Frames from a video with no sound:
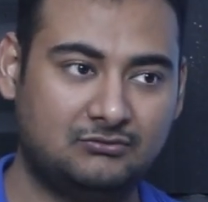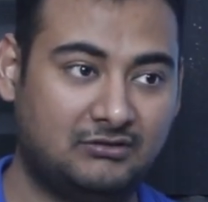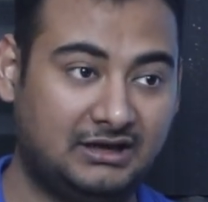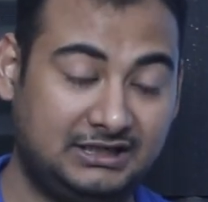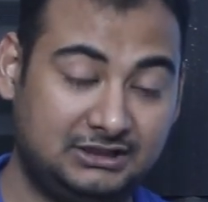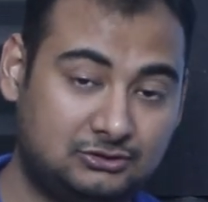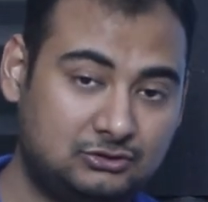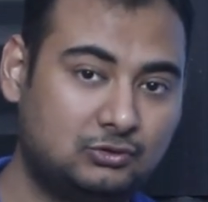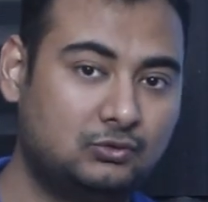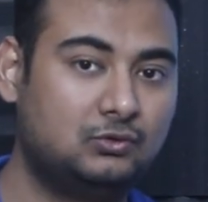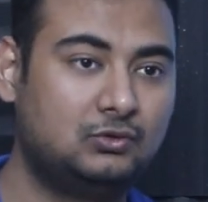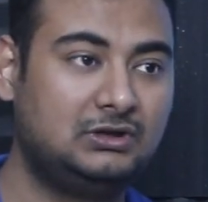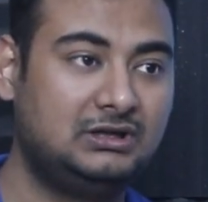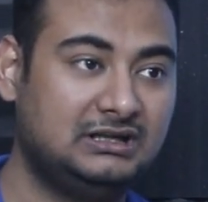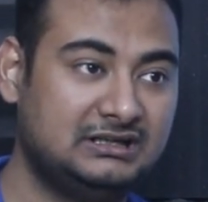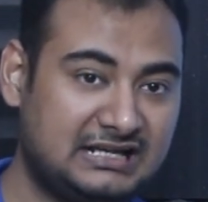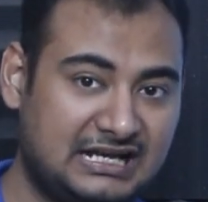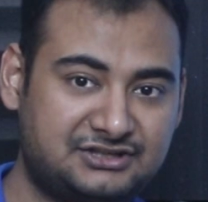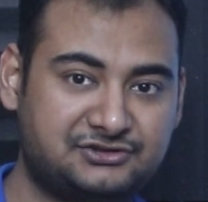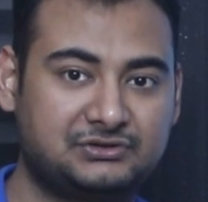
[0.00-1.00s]
While coal,
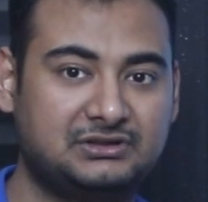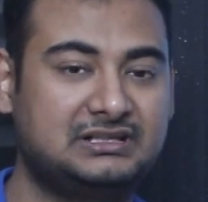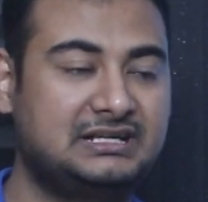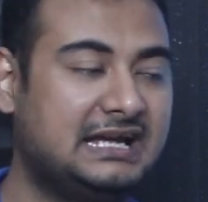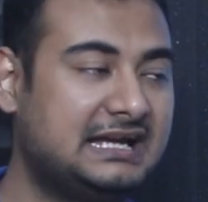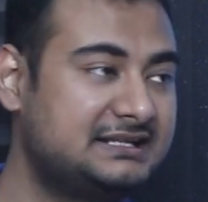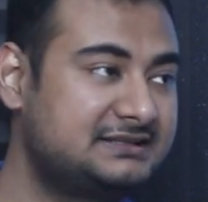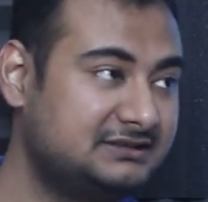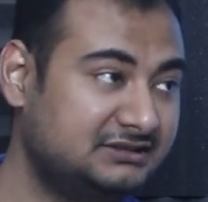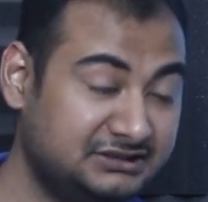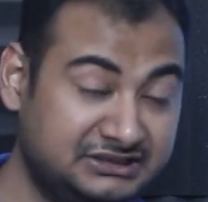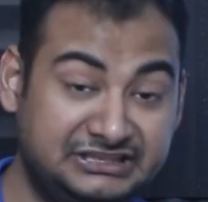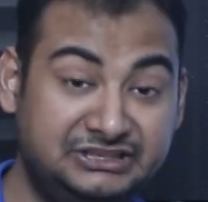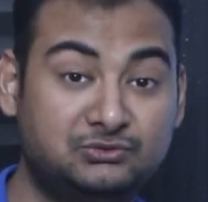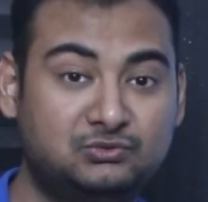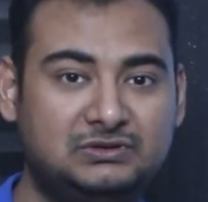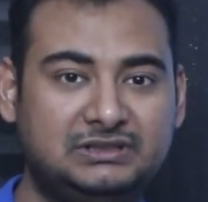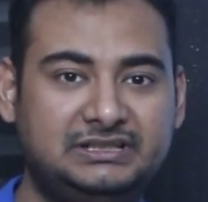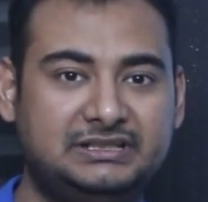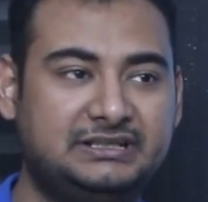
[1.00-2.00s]
natural gas,
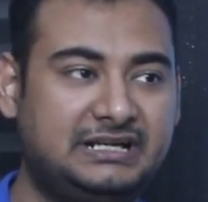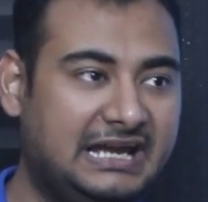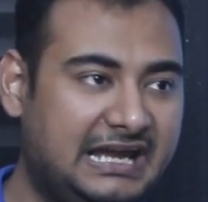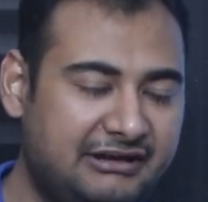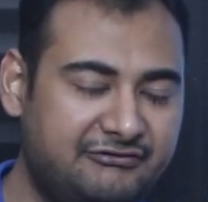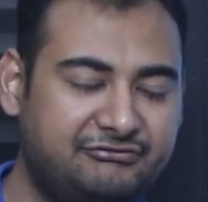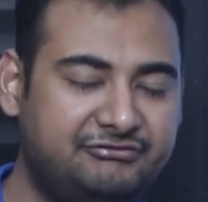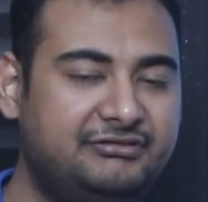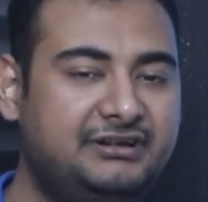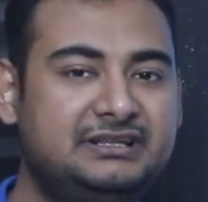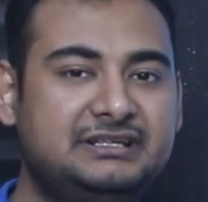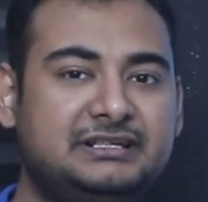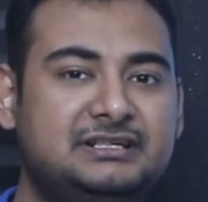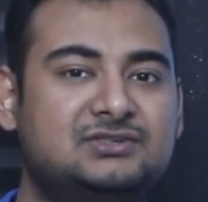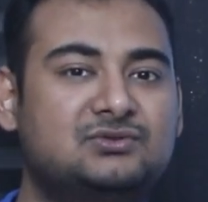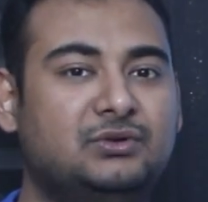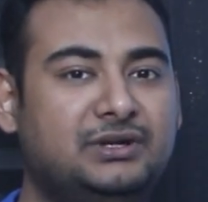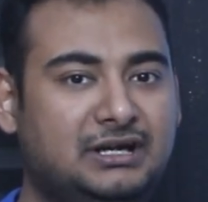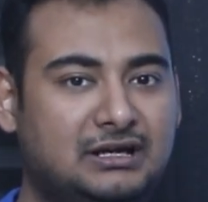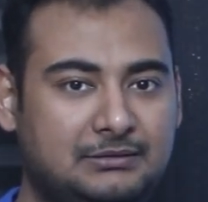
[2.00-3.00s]
nuclear, everything
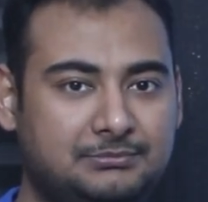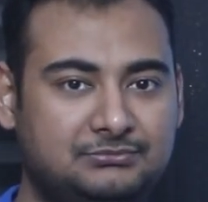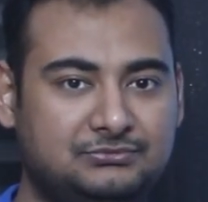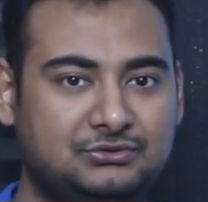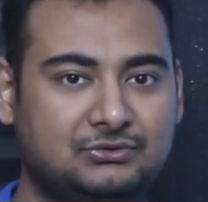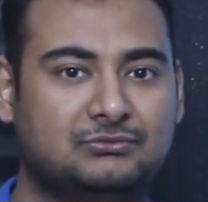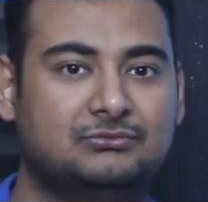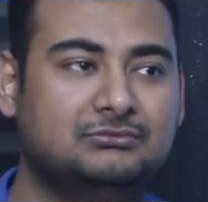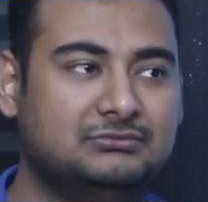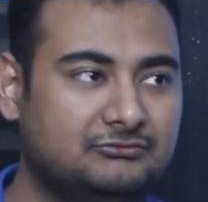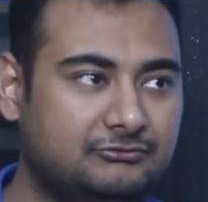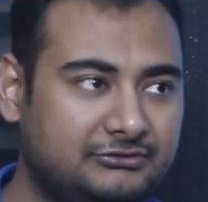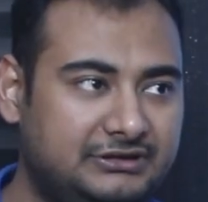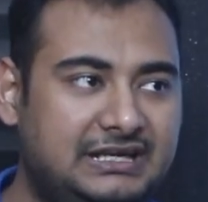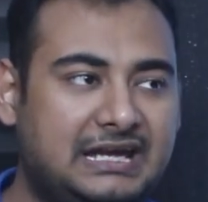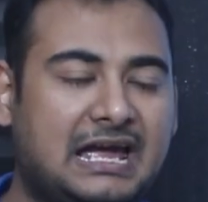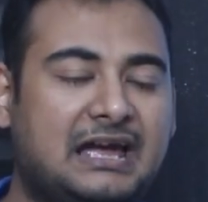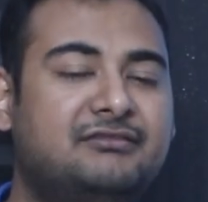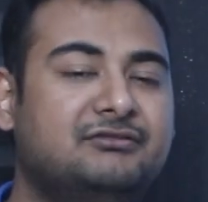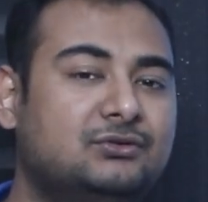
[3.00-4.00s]
is going up. So
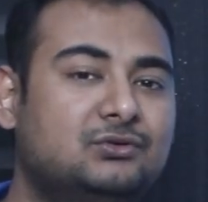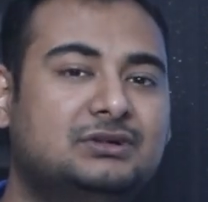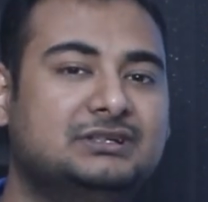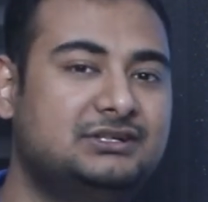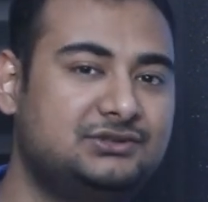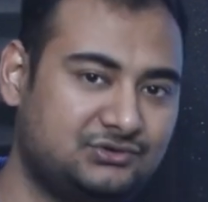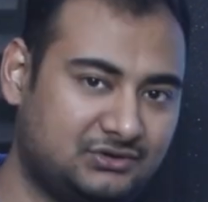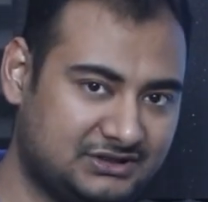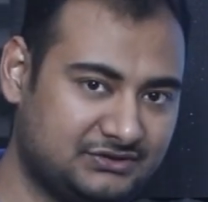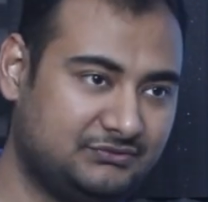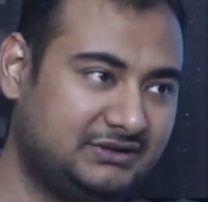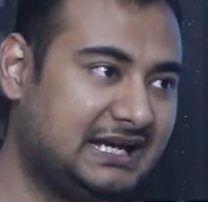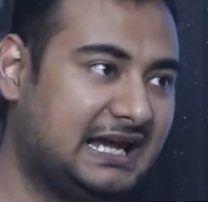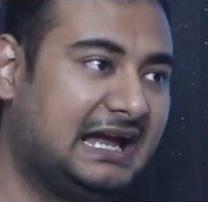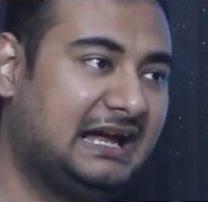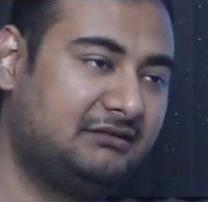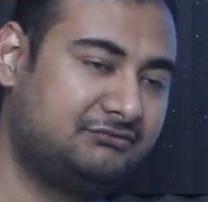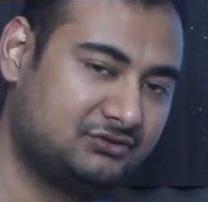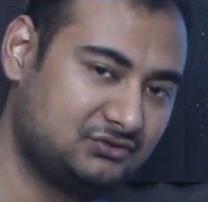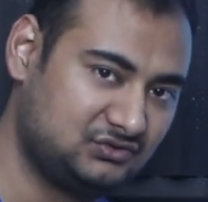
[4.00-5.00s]
we have no other choice. We
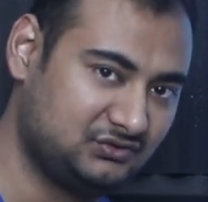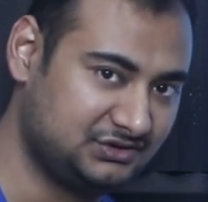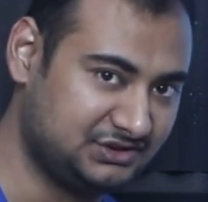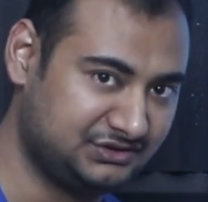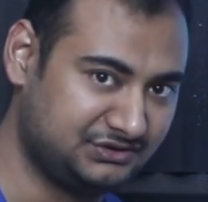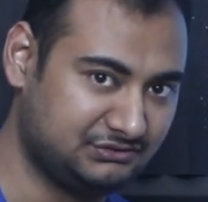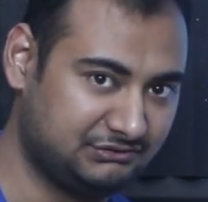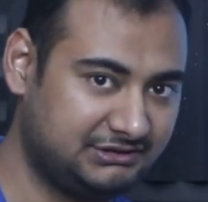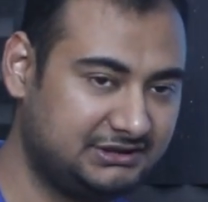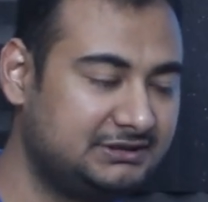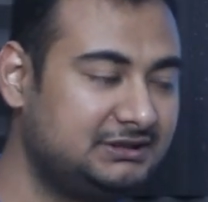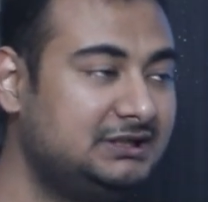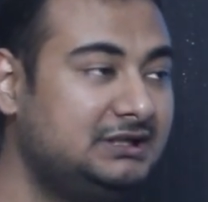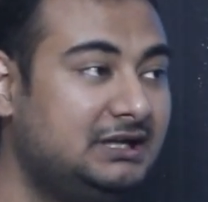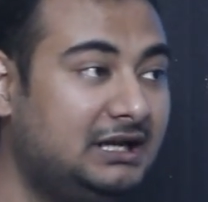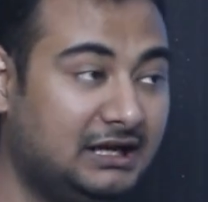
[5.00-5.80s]
have to switch into it.